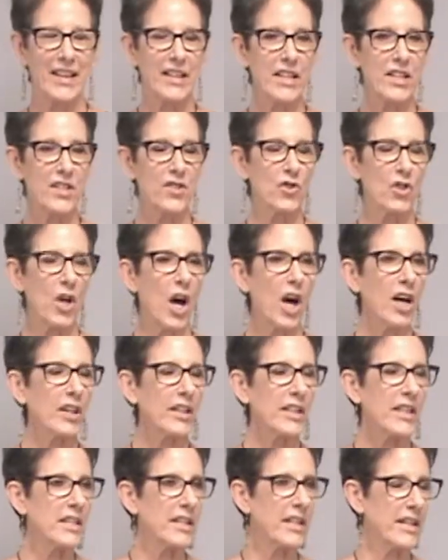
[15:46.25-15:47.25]
And he's
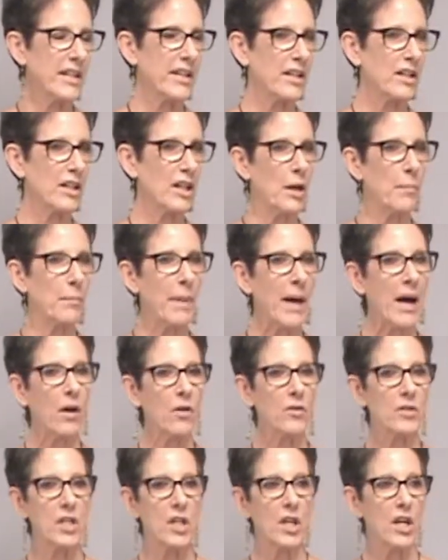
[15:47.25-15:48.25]
talking here
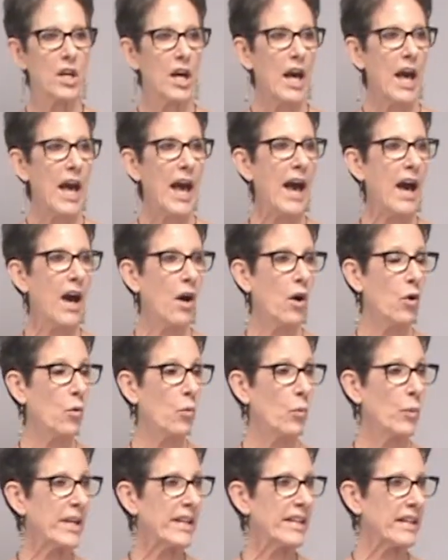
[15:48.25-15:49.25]
about
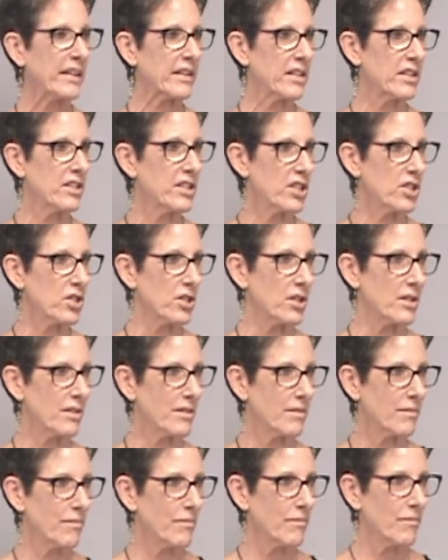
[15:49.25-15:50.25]
how we get conditioned,
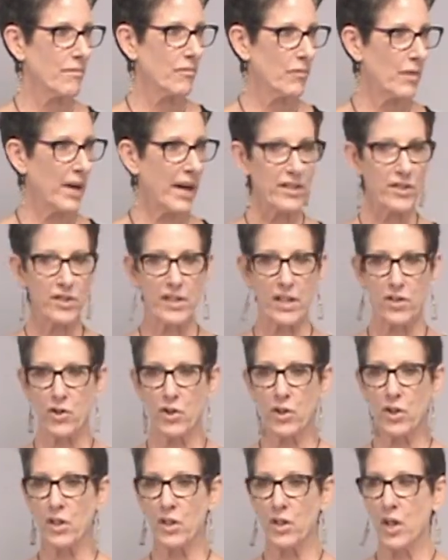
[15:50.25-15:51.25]
right?
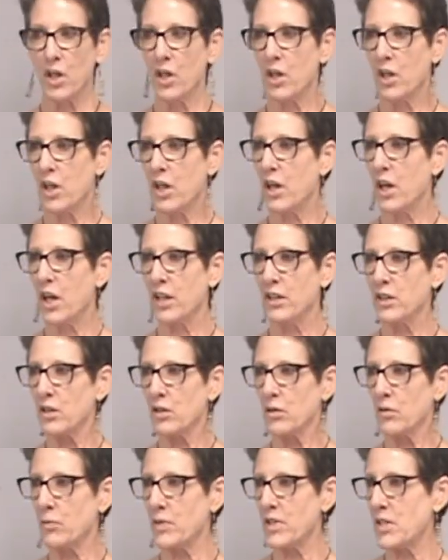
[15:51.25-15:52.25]
That you're a
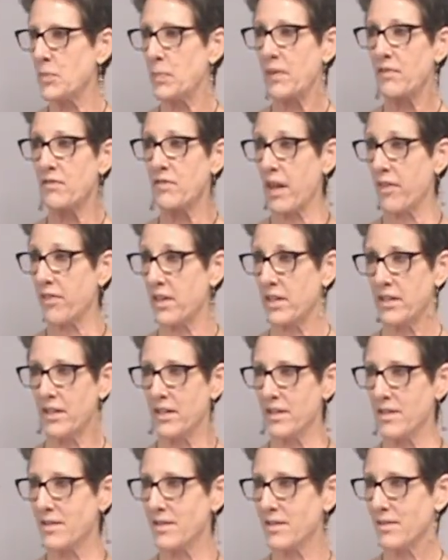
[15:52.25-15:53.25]
little wisp of
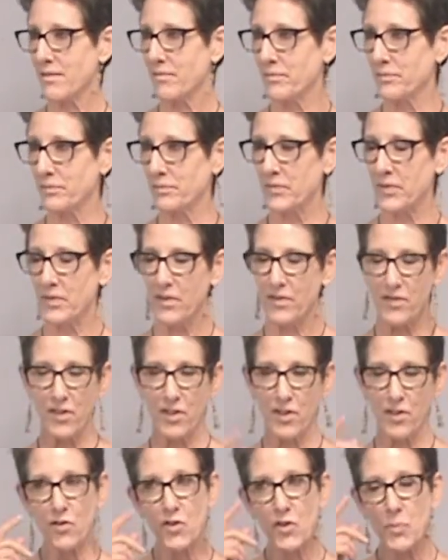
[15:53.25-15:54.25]
nothingness,
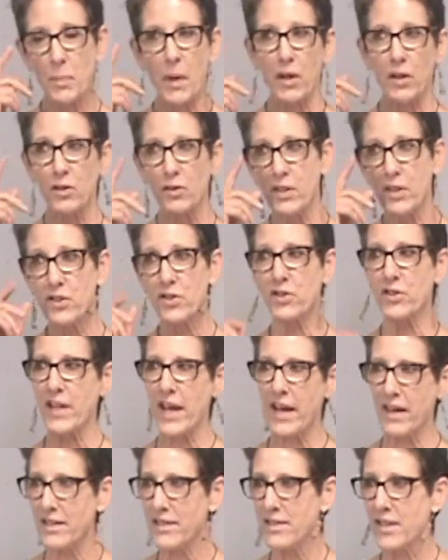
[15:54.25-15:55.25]
the sparkle in your
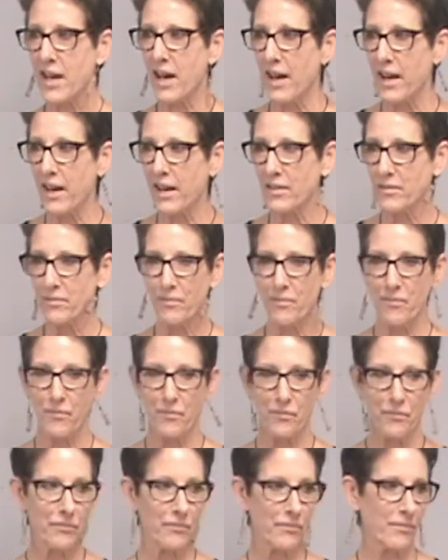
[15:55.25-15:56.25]
daddy's eye,
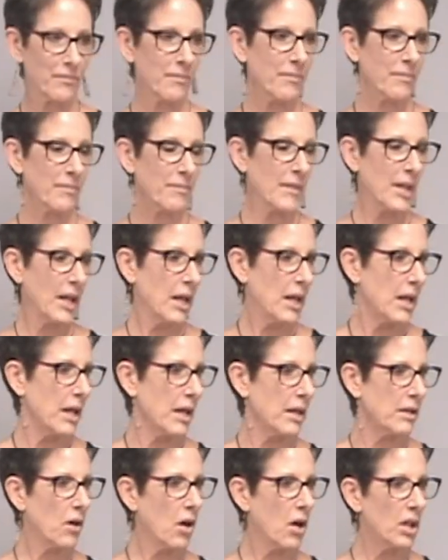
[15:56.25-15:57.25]

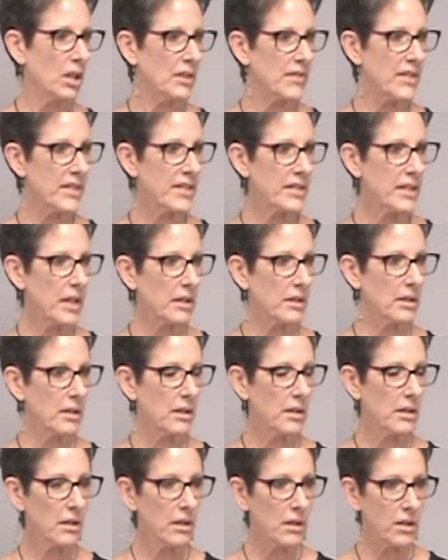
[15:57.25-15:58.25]
and all of a
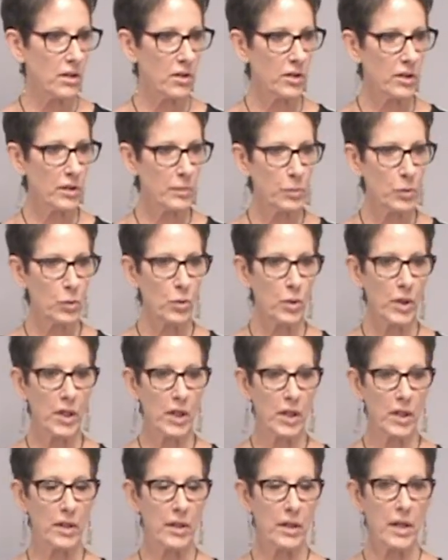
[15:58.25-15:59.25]
sudden you're
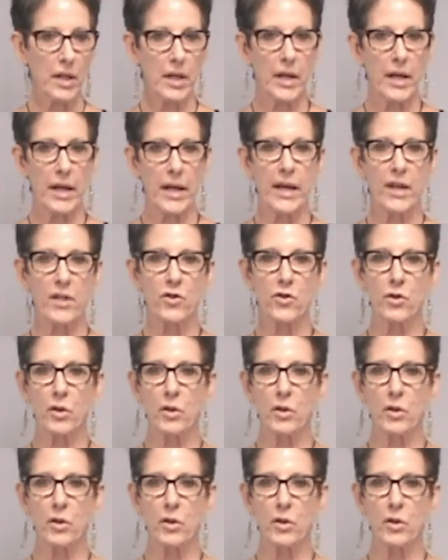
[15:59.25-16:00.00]
born and